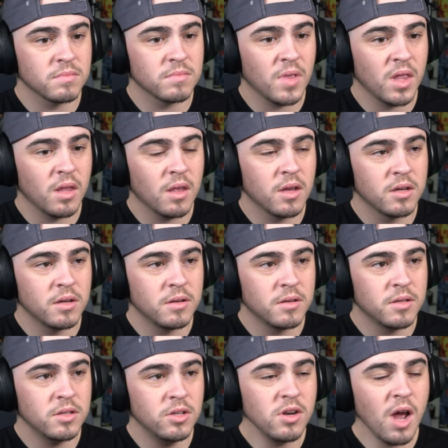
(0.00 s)
So. You
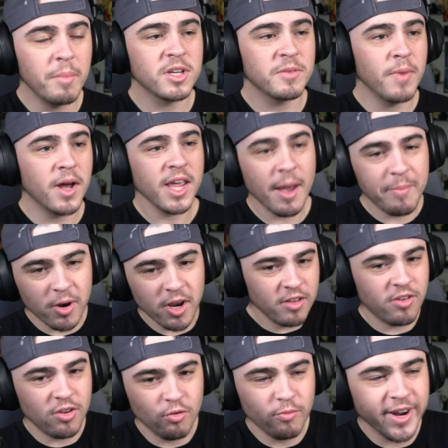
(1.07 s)
know how much money I put
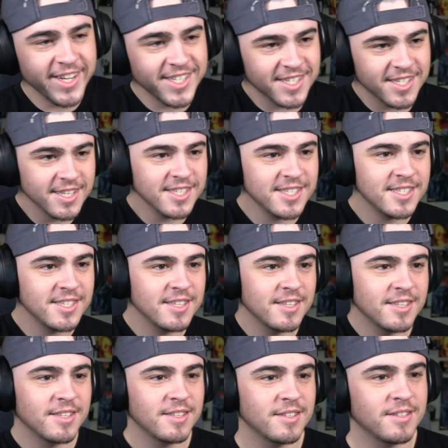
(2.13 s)
into you, Riz? You're
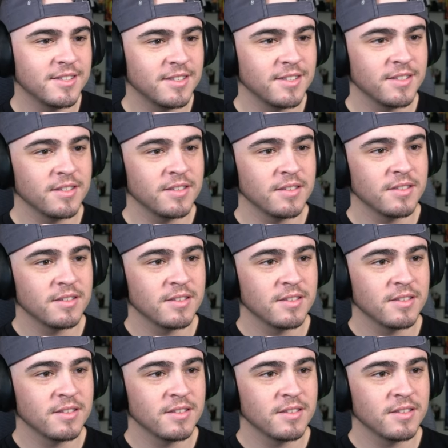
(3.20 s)
no one now.